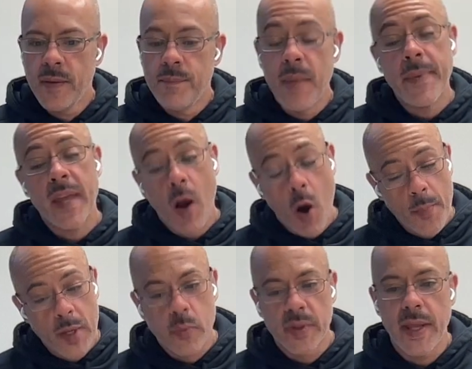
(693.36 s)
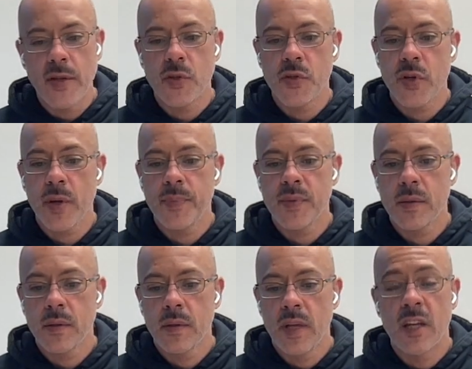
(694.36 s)
maybe karmic relationships.
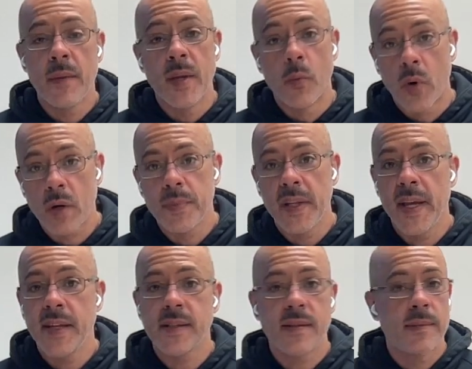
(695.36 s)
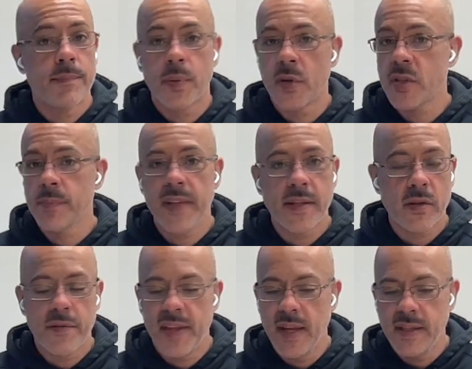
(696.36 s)
It could be a workplace, person, place,
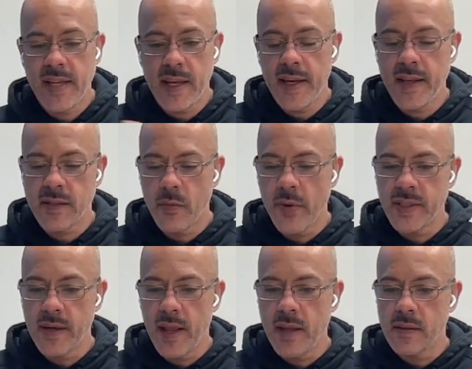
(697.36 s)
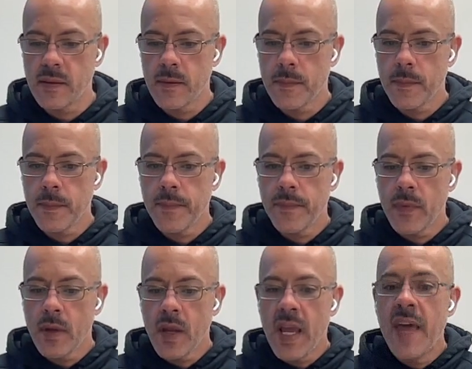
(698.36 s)
or thing. Take it as it resonates.
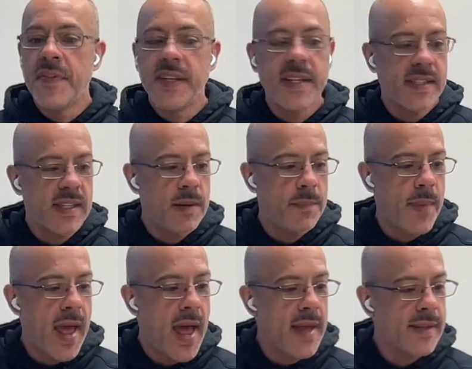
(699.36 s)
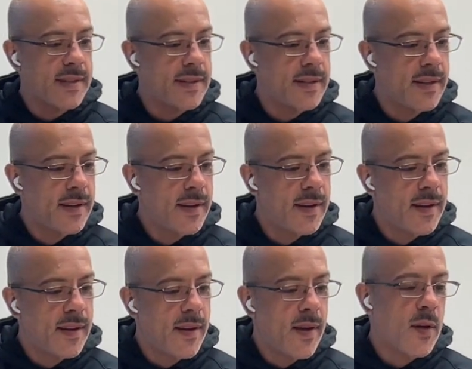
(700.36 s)
In the distant past,
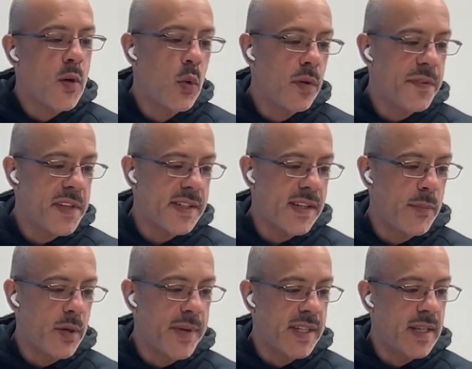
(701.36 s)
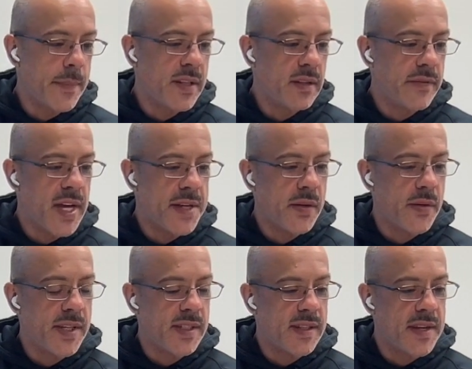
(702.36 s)
Cool for the Summer by Demi Lovato
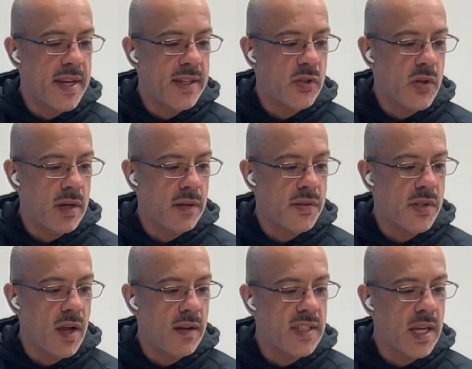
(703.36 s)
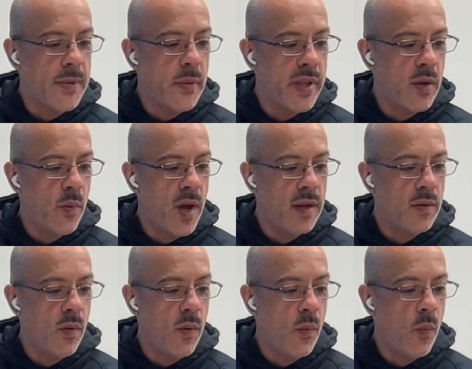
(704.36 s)
is the next channeled song. Tell me what you want,
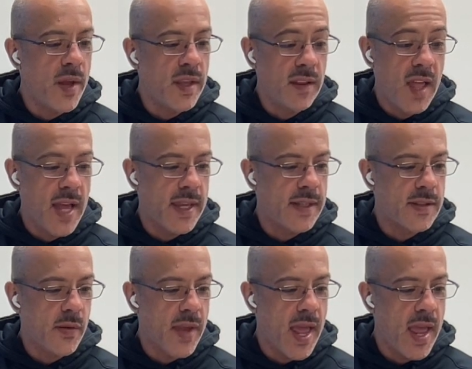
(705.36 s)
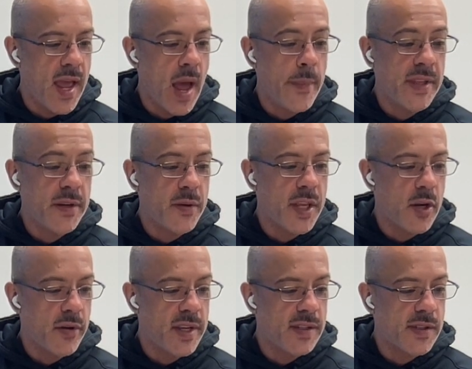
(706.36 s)
what you like. It's okay. I'm a little
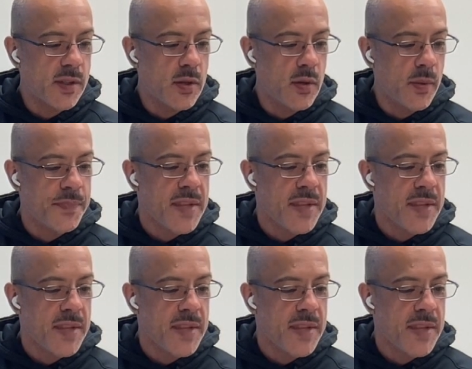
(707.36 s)
curious too.